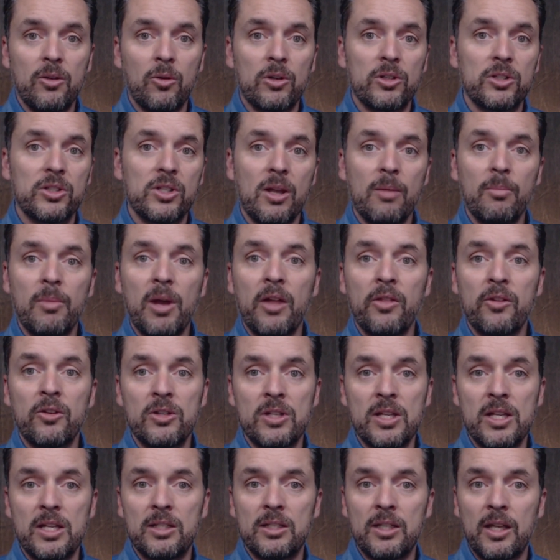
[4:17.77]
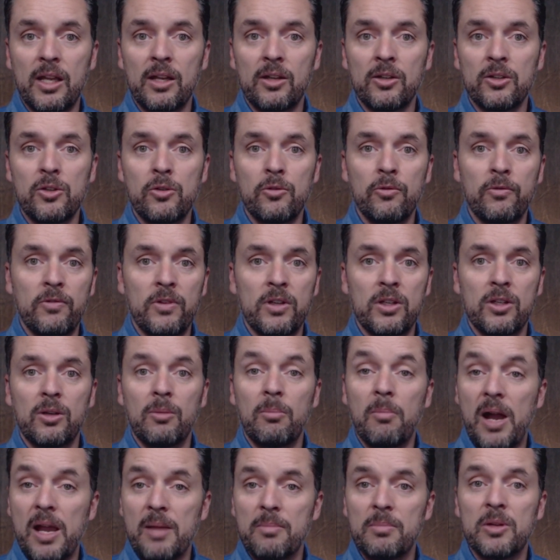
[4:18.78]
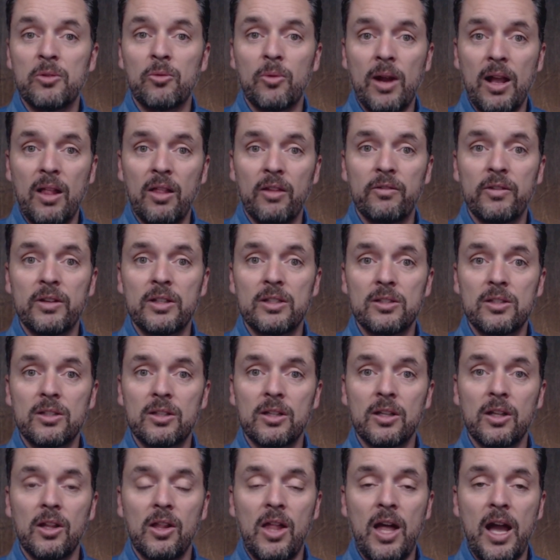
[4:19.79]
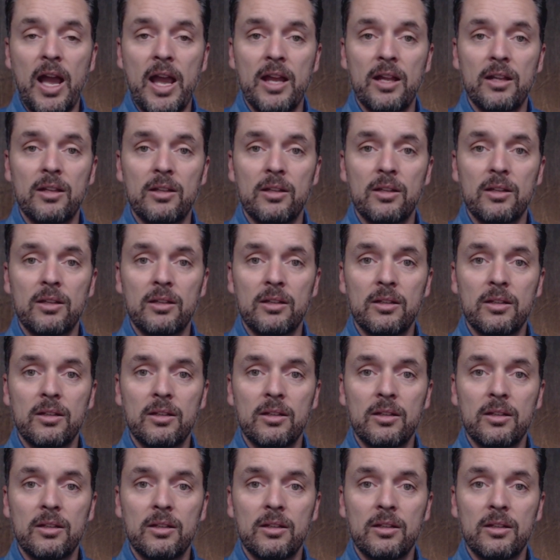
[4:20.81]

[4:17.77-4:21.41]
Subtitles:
or some other detail you feel might be relevant to the client.